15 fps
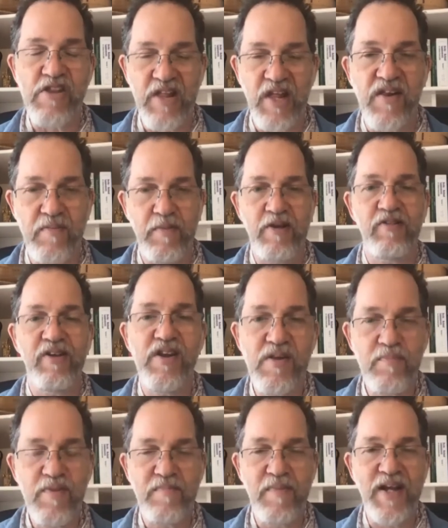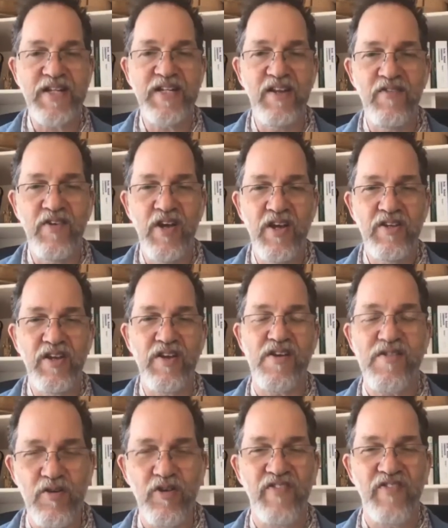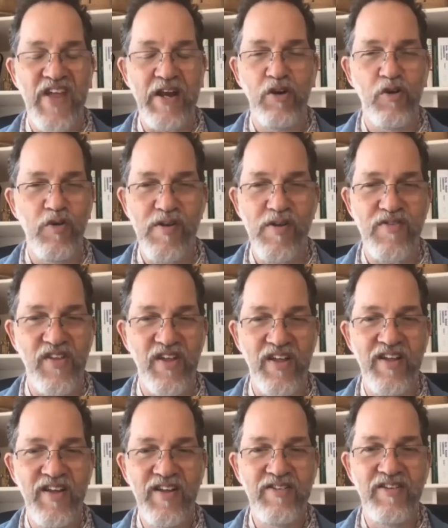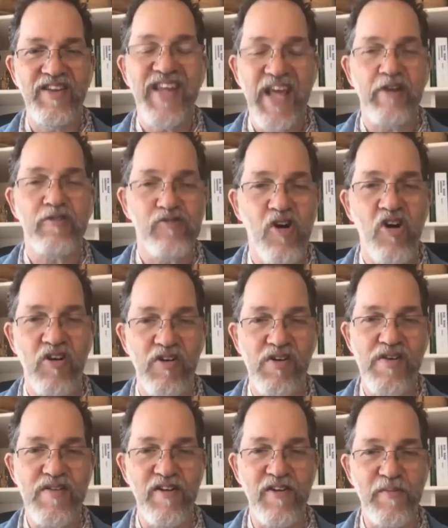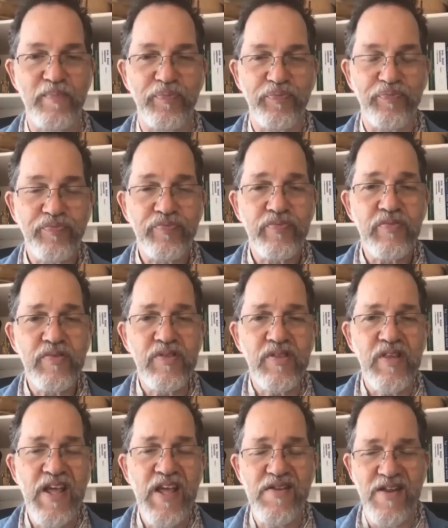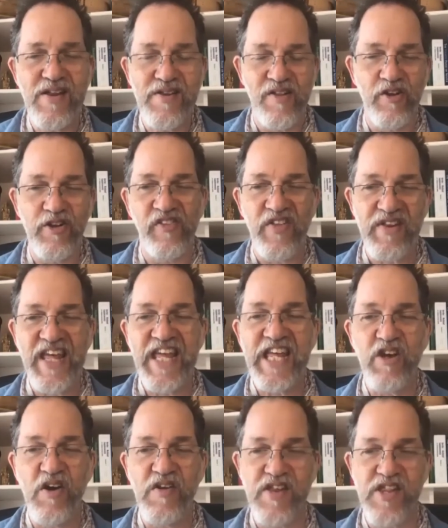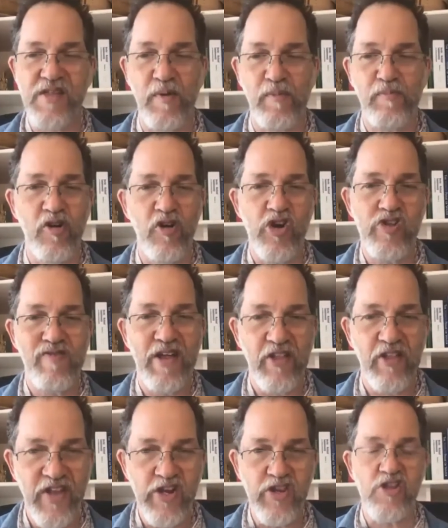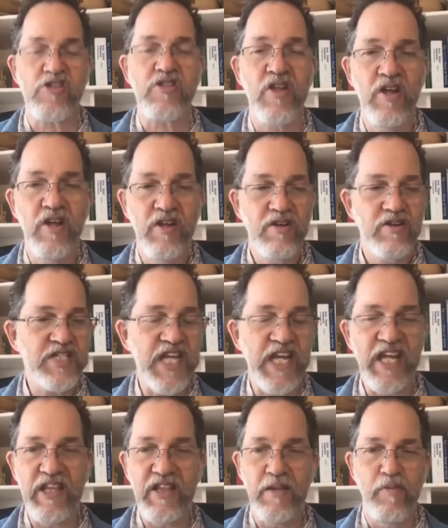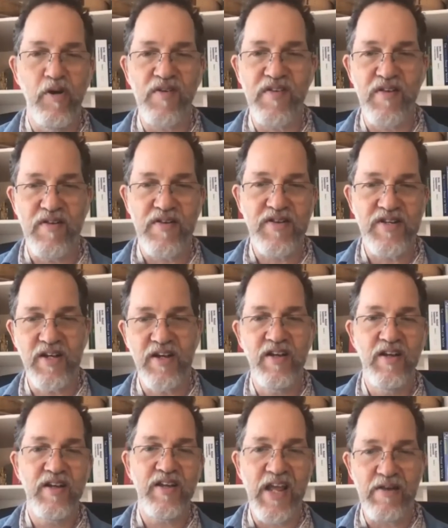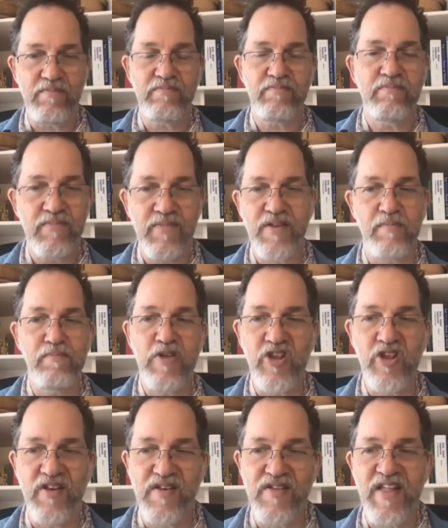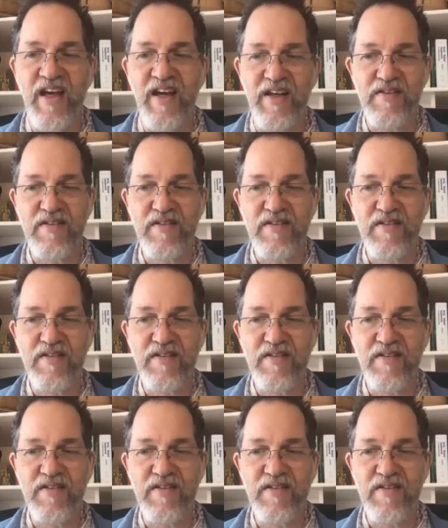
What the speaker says: experience perspective, you can sort of then you can get it wrong. So it's also this ecosystem approach rather than just ticking the boxes to get some Michelin stars.